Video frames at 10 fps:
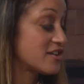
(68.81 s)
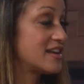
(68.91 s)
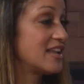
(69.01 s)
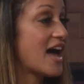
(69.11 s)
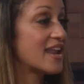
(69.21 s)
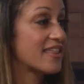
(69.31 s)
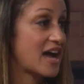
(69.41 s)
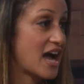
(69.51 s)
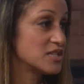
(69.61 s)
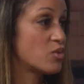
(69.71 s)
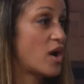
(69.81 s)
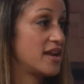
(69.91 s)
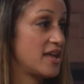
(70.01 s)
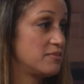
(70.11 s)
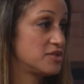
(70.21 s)
And a lot of the guys
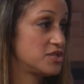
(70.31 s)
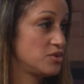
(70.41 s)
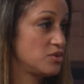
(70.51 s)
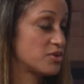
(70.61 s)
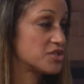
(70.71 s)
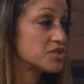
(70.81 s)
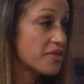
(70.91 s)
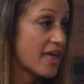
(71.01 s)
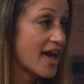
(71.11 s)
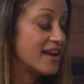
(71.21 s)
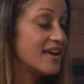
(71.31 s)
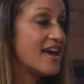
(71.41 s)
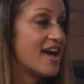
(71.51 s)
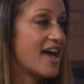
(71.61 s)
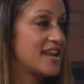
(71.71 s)
wanted him to pursue that.
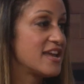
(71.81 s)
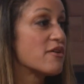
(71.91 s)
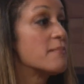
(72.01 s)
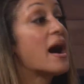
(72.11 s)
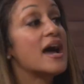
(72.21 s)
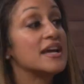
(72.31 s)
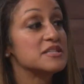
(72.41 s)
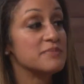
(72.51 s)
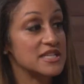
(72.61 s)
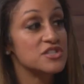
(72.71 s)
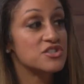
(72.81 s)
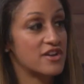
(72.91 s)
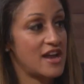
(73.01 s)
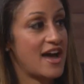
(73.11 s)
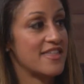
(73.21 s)
And he reminds my sister
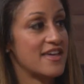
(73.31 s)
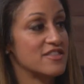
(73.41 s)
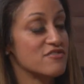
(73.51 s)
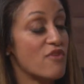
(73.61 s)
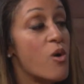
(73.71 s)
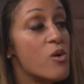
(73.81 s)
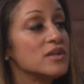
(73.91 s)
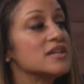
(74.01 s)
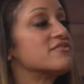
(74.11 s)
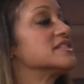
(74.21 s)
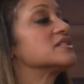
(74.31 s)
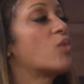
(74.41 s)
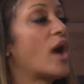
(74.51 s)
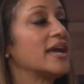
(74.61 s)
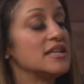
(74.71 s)
and I that the only reason
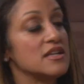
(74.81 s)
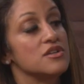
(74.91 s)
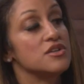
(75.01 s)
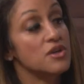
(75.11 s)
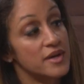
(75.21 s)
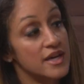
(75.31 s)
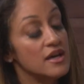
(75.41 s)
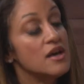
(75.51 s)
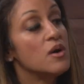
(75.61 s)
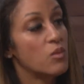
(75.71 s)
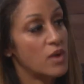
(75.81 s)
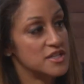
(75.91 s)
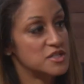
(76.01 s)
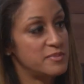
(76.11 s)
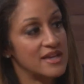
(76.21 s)
why he didn't do it
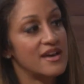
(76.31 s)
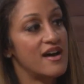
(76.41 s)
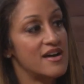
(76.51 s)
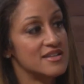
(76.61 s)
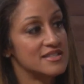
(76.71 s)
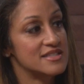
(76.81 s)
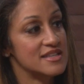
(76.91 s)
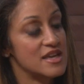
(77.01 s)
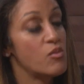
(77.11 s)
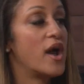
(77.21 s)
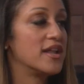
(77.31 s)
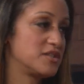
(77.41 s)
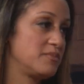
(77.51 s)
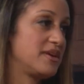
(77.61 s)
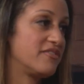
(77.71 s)
was because he wanted
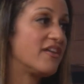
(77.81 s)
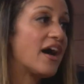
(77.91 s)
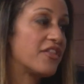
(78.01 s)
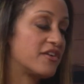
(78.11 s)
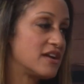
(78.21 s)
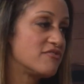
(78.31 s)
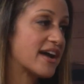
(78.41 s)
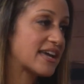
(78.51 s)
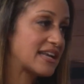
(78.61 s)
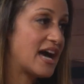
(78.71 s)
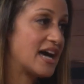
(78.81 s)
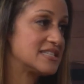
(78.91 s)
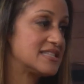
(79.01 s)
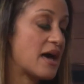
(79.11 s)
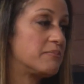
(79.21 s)
to be a father, and he
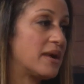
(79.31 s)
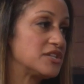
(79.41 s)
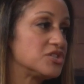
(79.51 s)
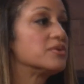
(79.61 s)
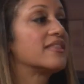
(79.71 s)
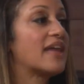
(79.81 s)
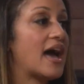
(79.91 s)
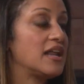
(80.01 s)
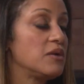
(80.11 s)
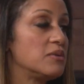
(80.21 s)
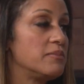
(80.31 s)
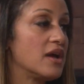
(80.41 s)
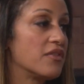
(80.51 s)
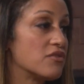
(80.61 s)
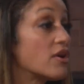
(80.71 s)
recognized that by doing that he would be
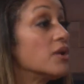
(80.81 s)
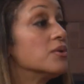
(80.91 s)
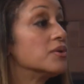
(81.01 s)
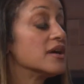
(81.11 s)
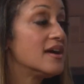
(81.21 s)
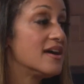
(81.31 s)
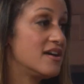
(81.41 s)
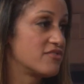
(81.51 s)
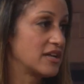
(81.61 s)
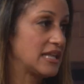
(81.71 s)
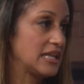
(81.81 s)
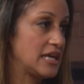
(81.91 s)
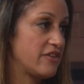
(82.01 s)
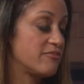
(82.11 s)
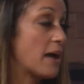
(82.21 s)
on the road and really
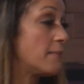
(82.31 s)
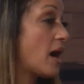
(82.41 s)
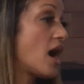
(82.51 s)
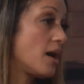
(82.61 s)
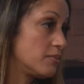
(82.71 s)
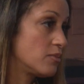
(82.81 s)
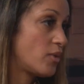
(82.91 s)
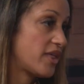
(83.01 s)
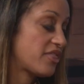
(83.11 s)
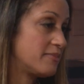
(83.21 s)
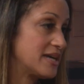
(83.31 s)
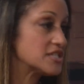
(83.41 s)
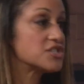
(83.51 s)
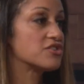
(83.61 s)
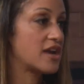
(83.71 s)
leave my mom with my
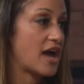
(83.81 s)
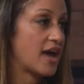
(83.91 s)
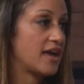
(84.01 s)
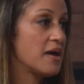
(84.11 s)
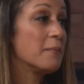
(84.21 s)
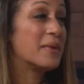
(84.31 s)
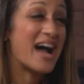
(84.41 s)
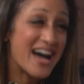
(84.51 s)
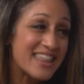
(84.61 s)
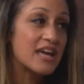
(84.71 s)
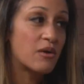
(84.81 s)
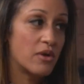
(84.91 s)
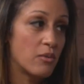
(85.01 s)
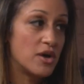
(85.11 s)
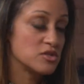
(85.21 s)
sister and I. But I think what
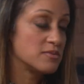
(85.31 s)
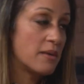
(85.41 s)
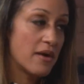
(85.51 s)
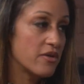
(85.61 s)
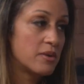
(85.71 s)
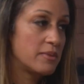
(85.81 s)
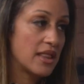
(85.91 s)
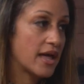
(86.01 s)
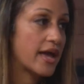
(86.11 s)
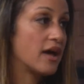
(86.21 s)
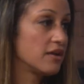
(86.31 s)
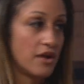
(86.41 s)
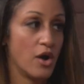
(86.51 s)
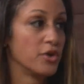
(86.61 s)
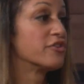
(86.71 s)
it was my mother would be like, hell
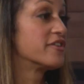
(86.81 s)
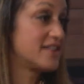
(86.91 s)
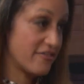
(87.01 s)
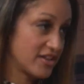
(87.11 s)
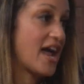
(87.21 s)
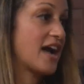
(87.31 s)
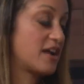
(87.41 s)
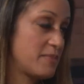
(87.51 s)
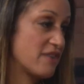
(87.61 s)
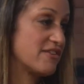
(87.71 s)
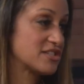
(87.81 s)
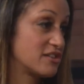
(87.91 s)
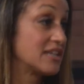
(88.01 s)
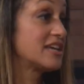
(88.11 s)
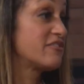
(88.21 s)
no, you're definitely not going to be a wrestler,
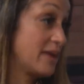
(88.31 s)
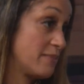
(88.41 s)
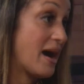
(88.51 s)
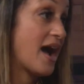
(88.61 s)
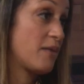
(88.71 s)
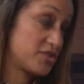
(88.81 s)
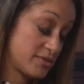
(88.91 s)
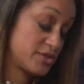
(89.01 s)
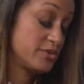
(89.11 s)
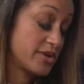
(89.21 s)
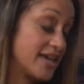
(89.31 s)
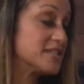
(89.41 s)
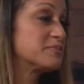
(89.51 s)
and leave me behind with some two kids.